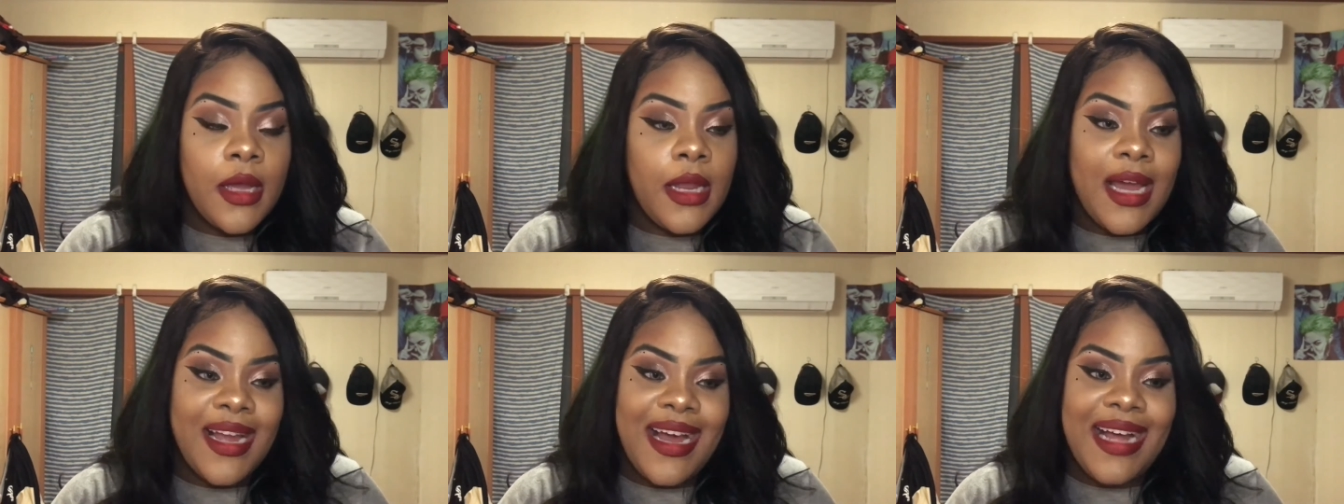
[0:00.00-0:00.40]

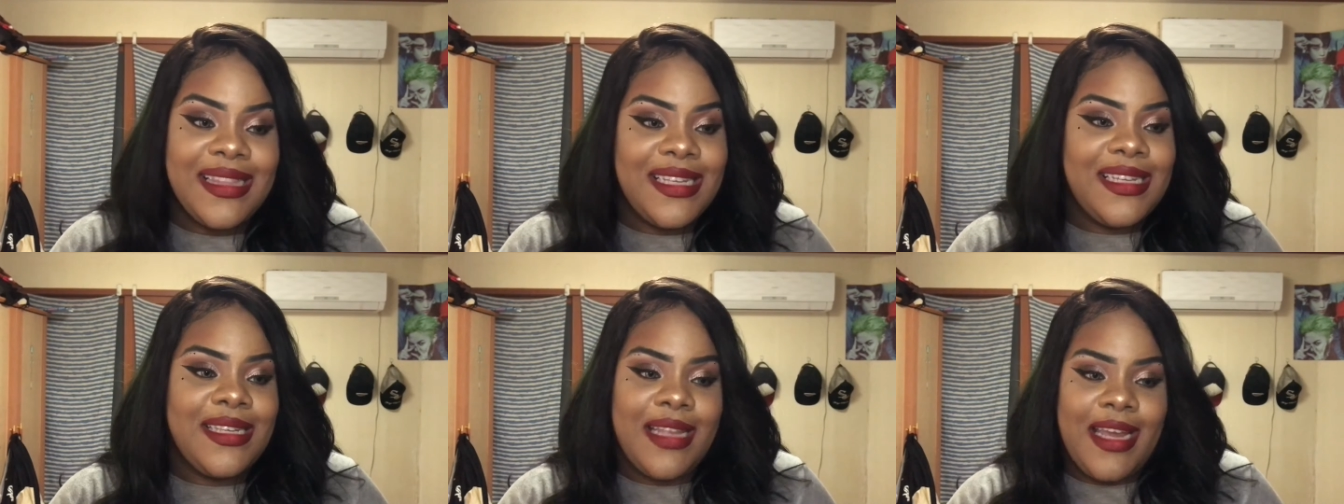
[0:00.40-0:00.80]
and I got
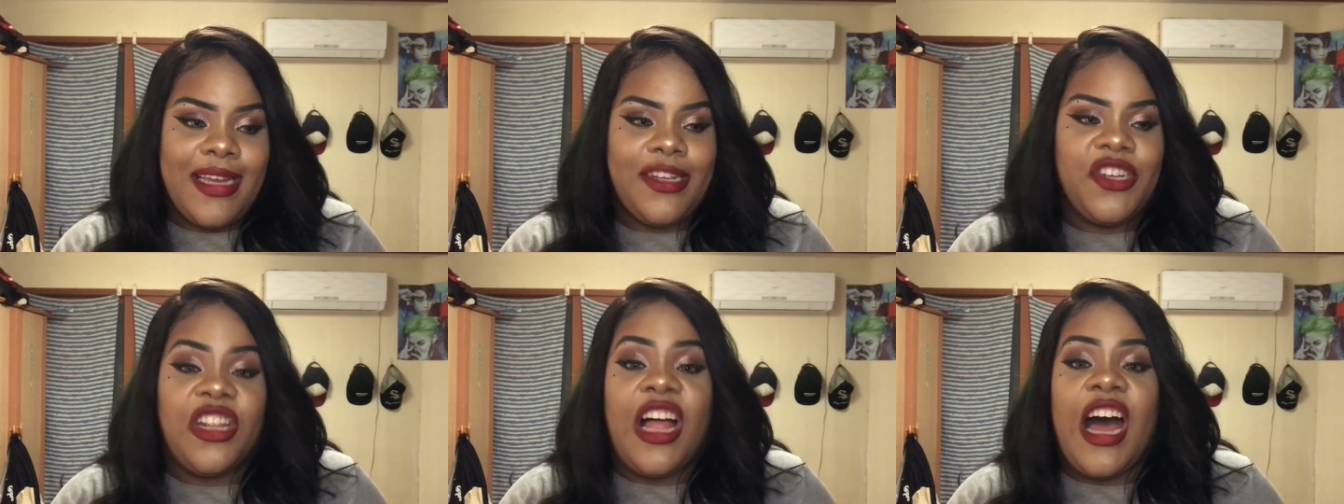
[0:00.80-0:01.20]
this like
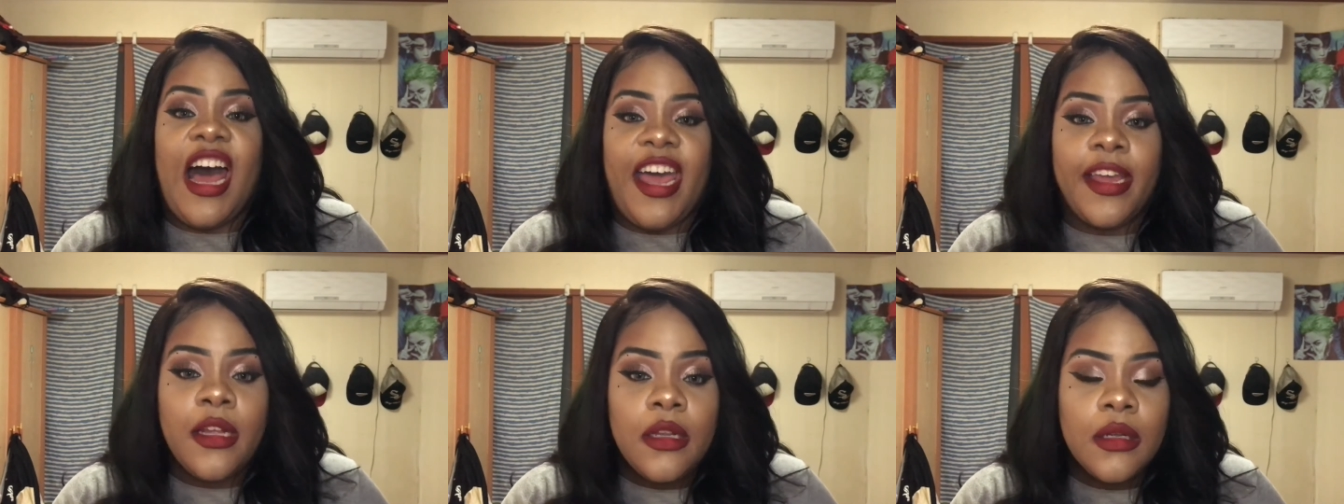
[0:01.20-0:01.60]

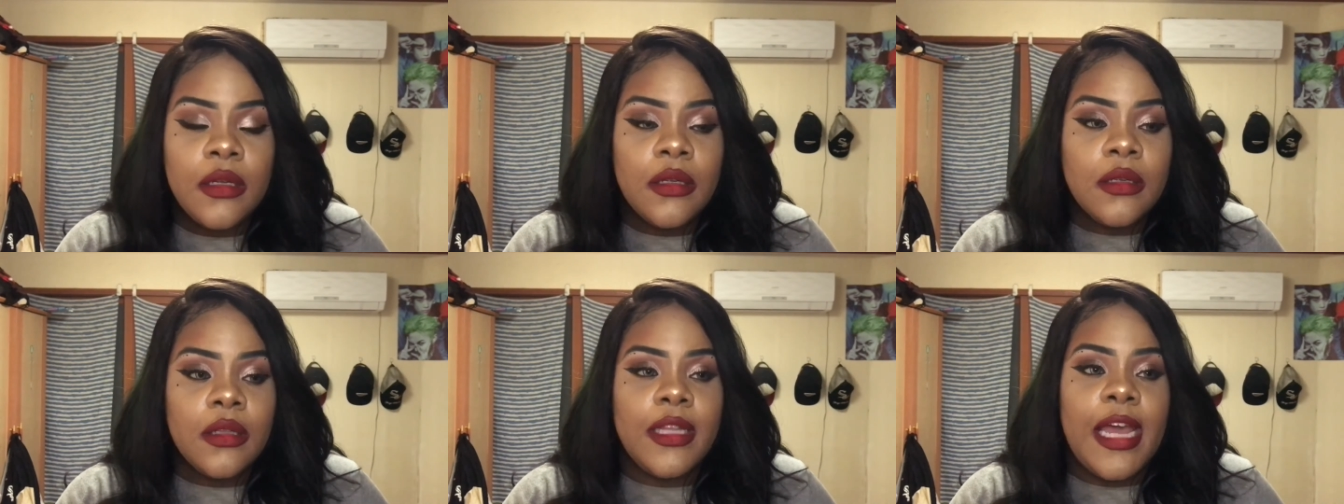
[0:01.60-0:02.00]
July,
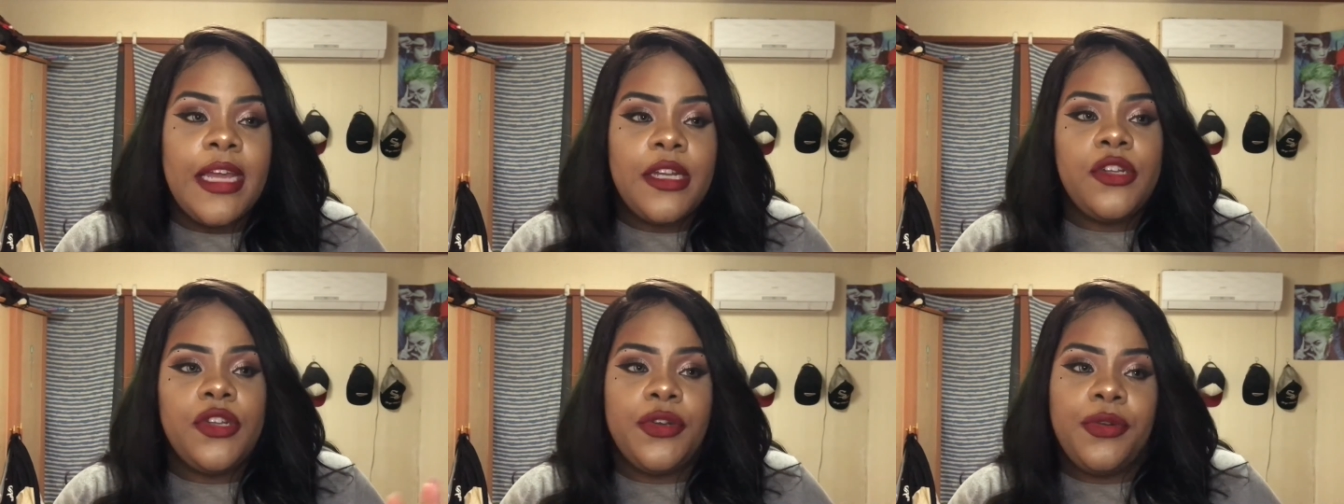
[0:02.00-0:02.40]

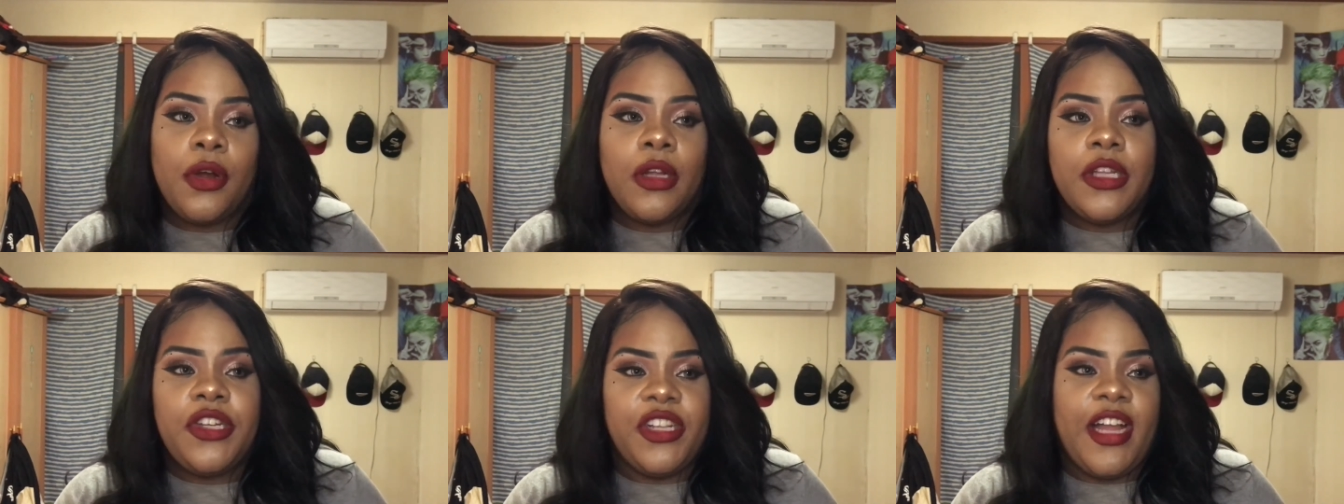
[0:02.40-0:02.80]
late June,
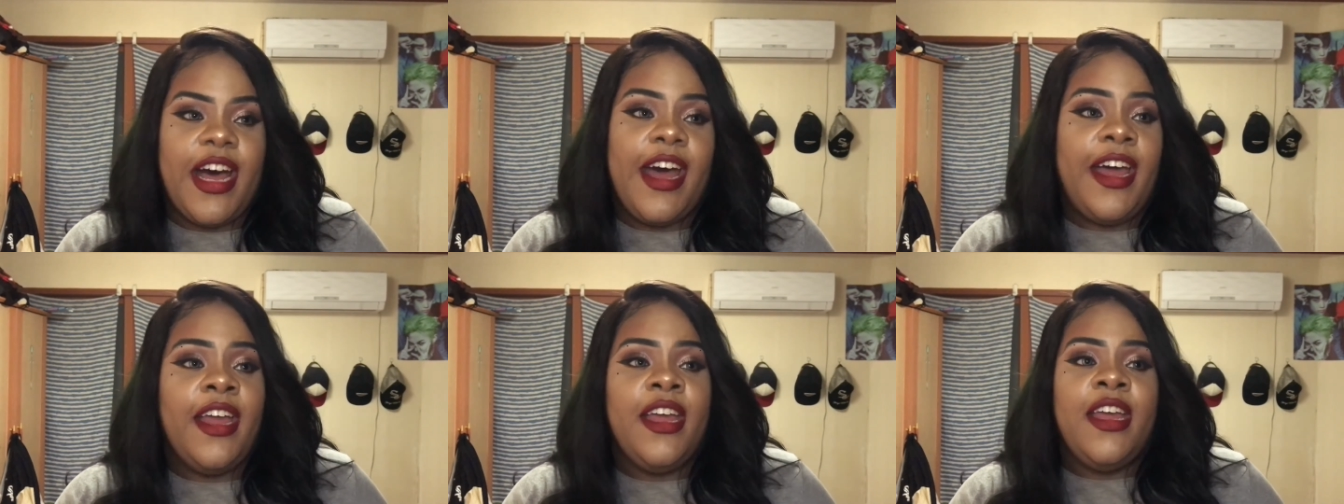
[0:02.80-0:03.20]
early
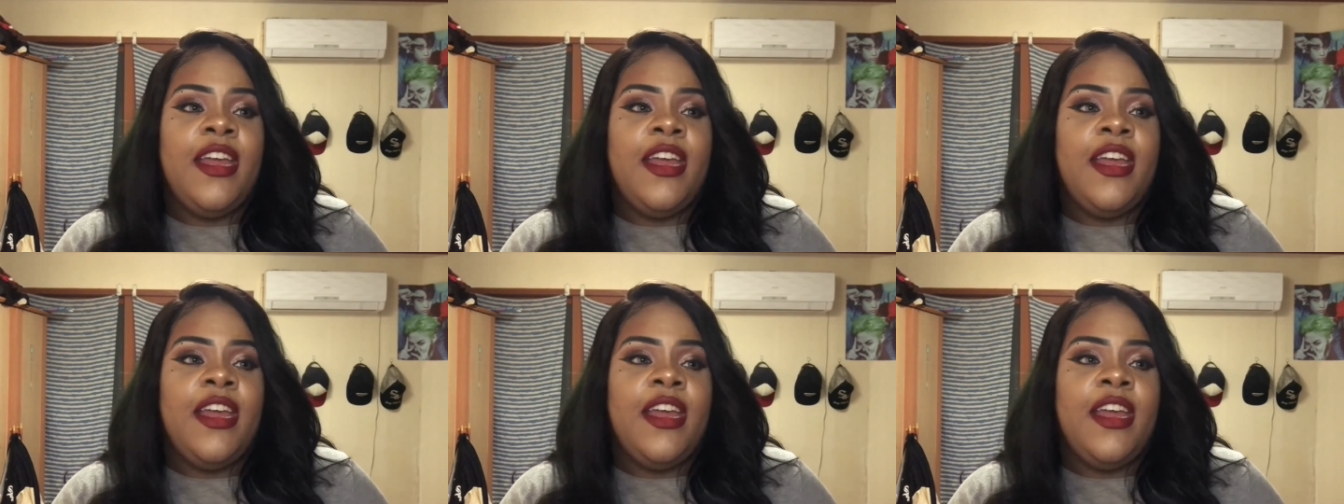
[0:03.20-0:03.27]
July.